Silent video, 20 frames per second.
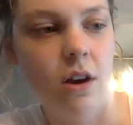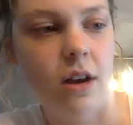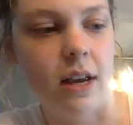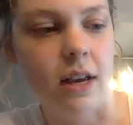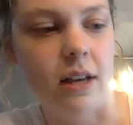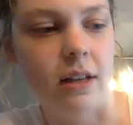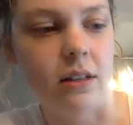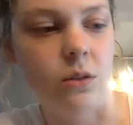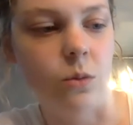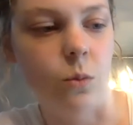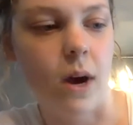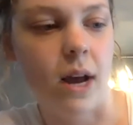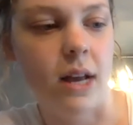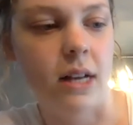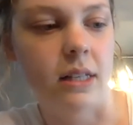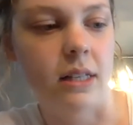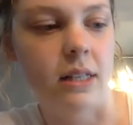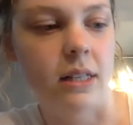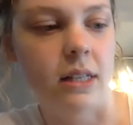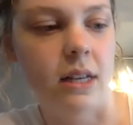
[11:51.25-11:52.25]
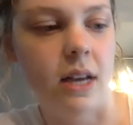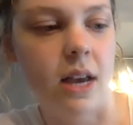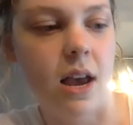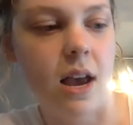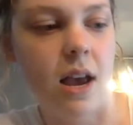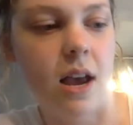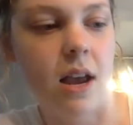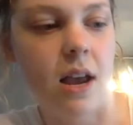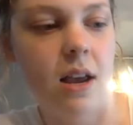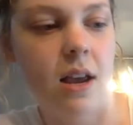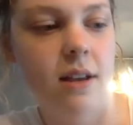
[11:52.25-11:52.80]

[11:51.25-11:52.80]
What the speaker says: it's Wednesday.